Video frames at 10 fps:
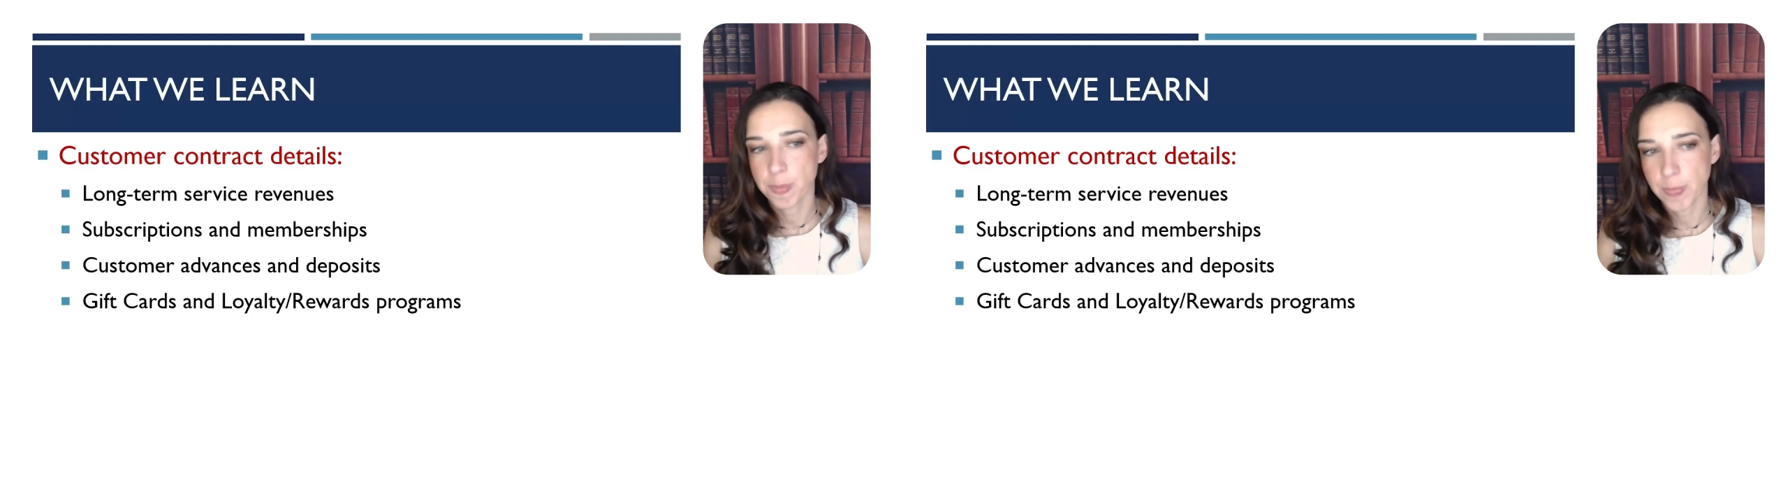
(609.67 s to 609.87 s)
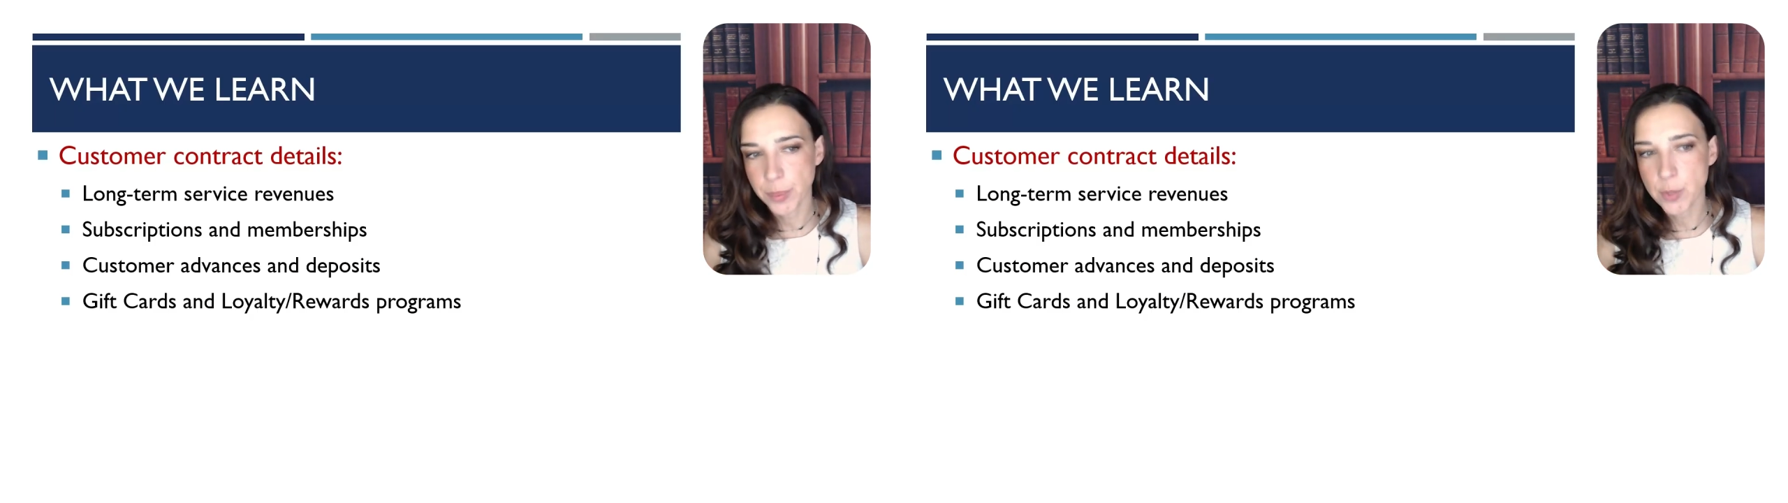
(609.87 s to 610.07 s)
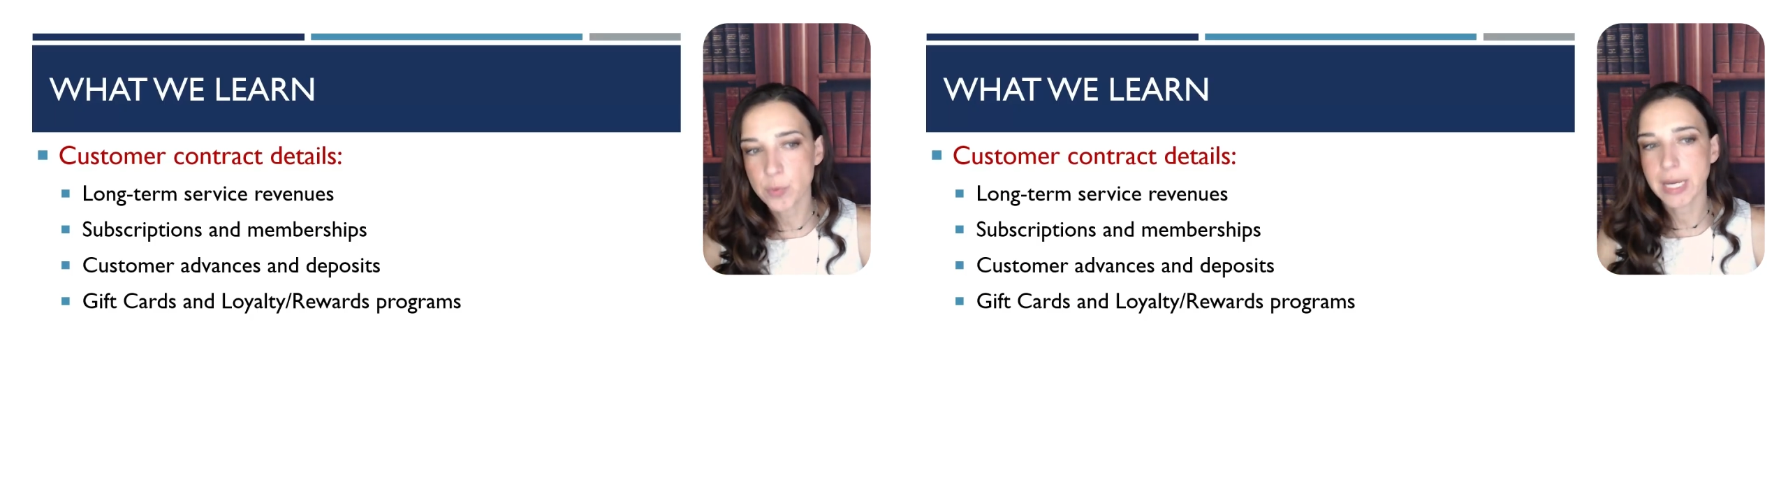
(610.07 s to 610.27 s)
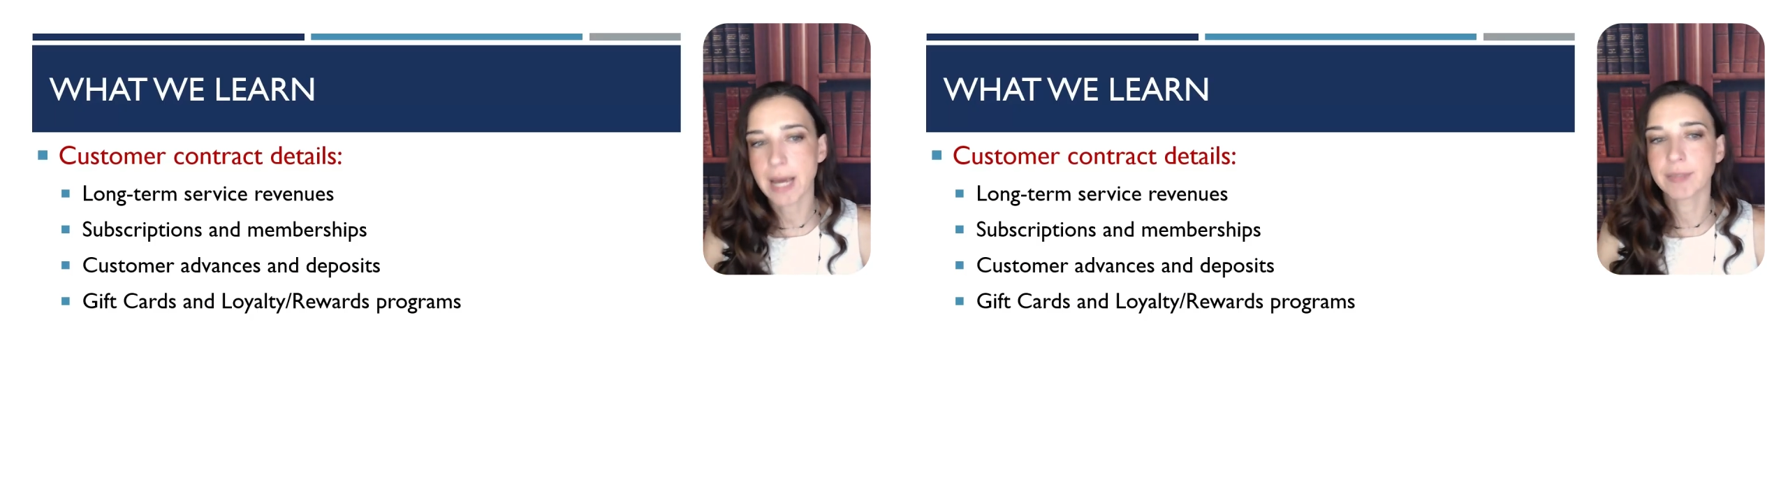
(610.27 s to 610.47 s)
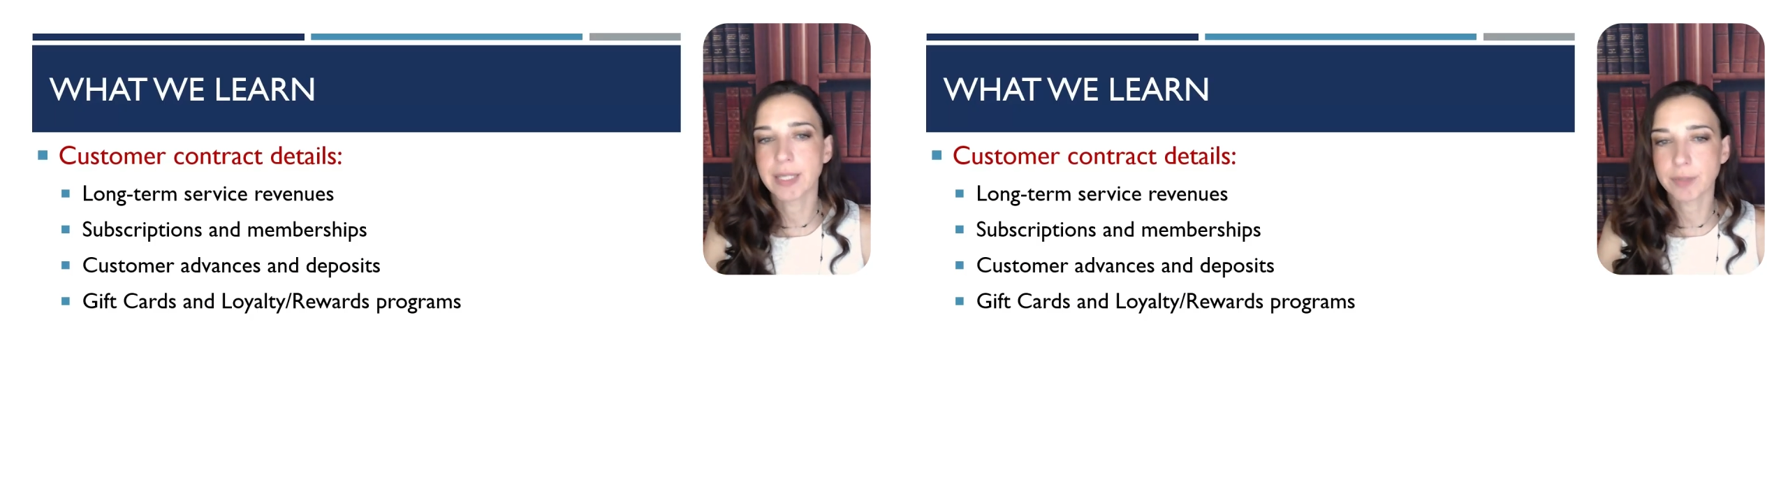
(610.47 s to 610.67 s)
Do they
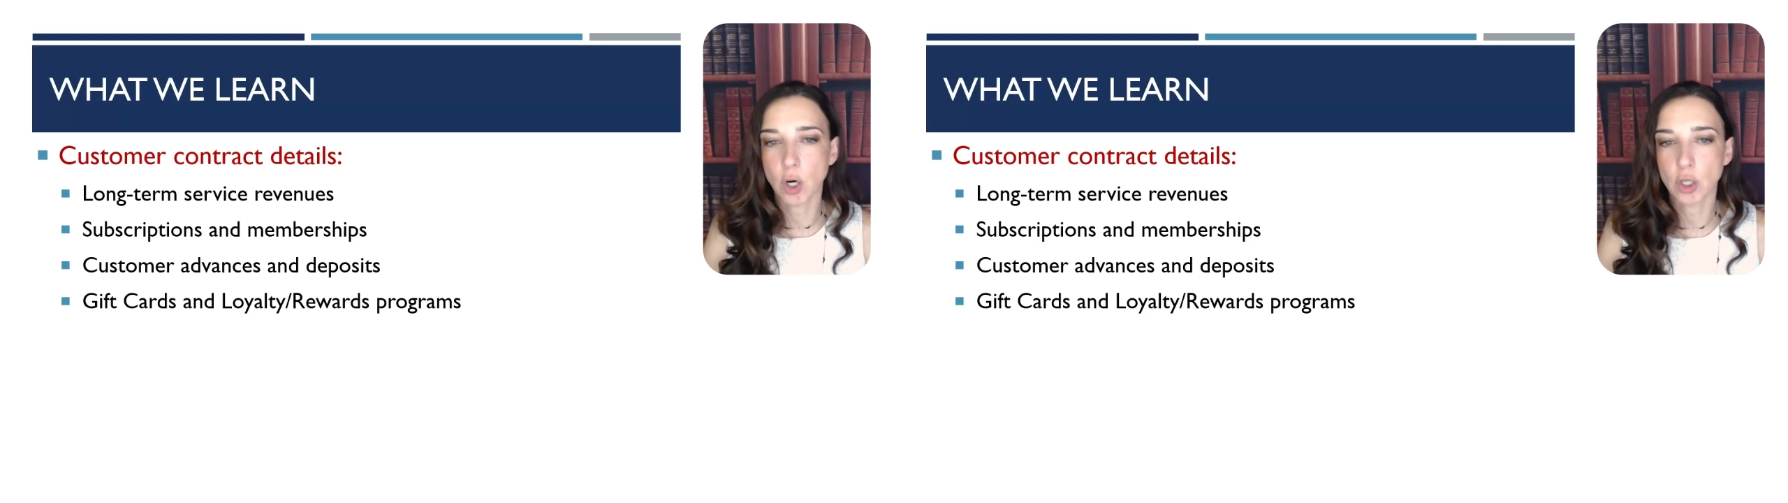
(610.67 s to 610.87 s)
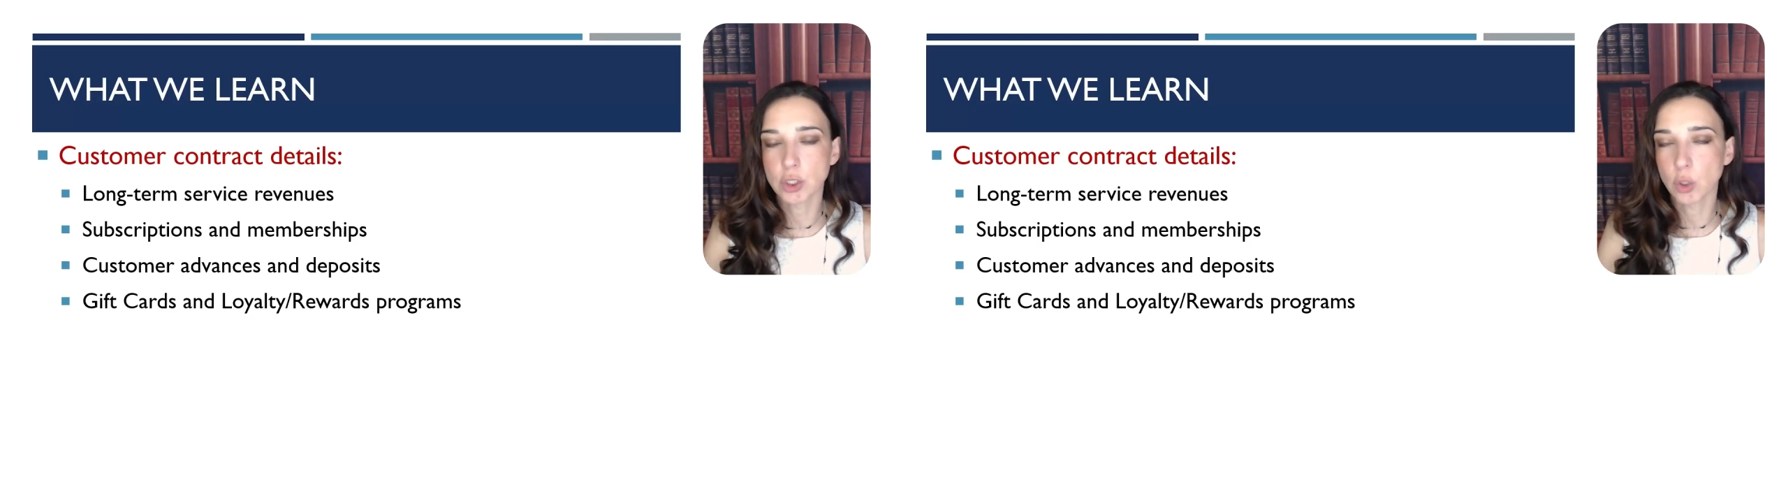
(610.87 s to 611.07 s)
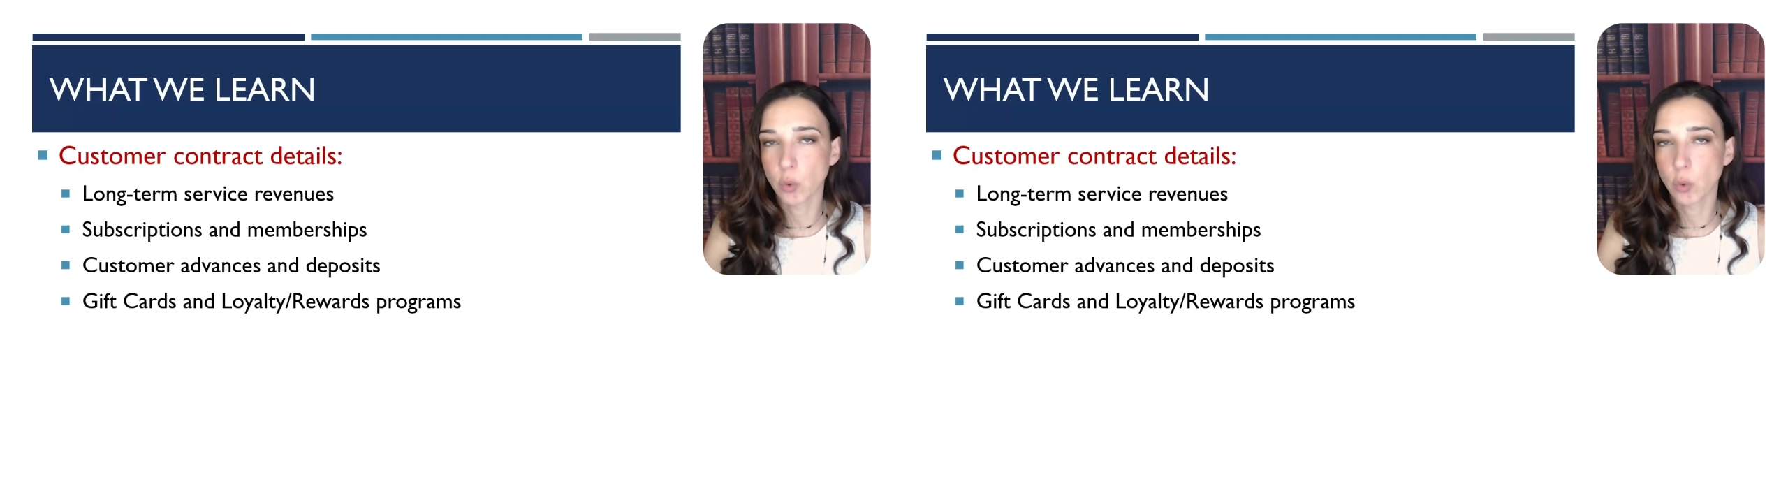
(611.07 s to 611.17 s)
have gift cards,